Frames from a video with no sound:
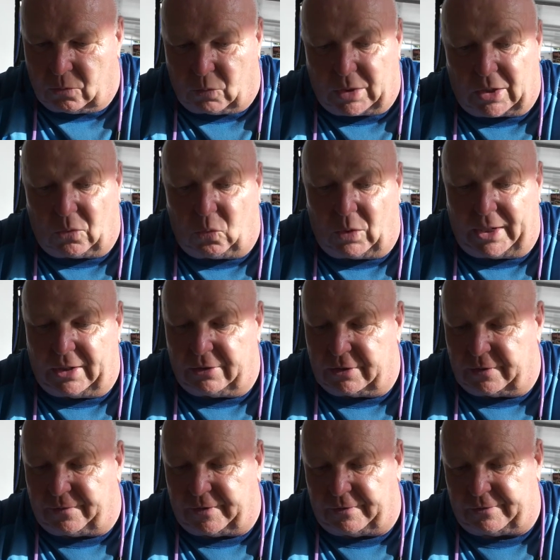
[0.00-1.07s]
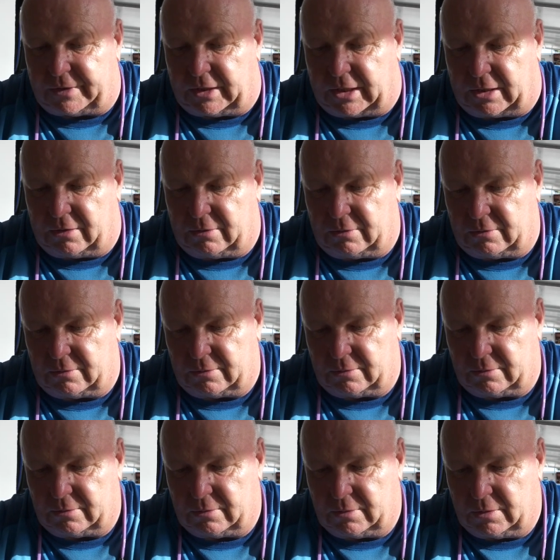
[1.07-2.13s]
We are way under 50 now.
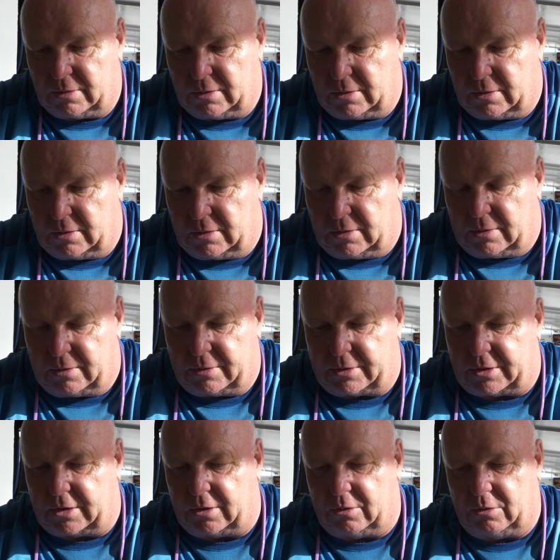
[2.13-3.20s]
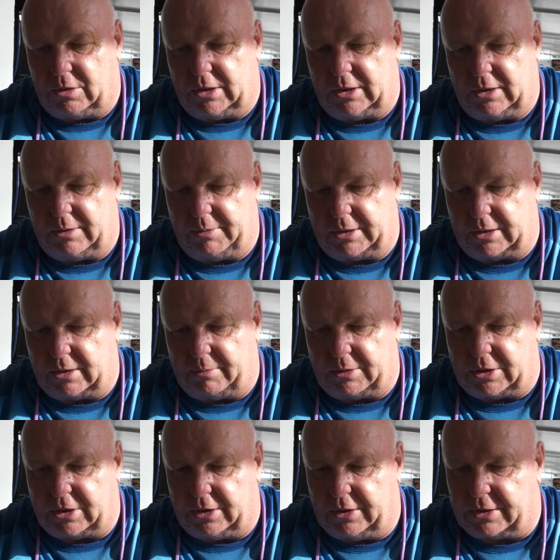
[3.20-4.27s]
So let me
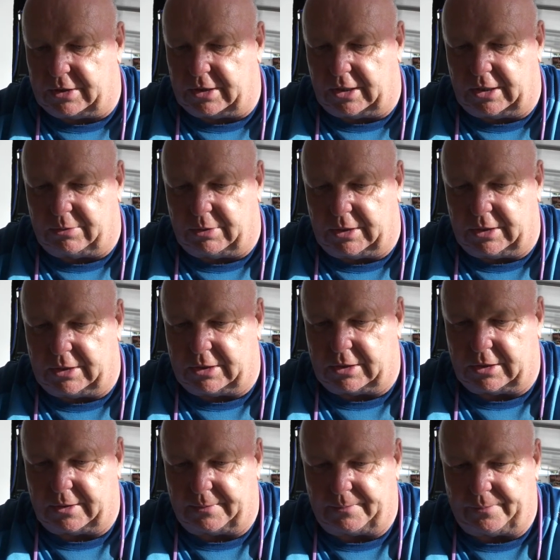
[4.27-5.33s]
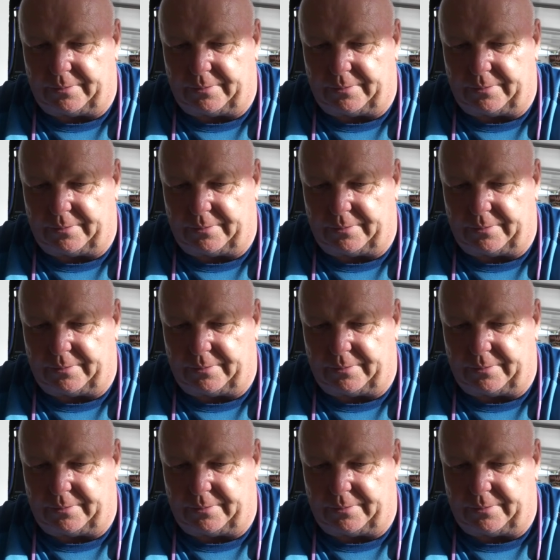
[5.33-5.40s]
turn this sideways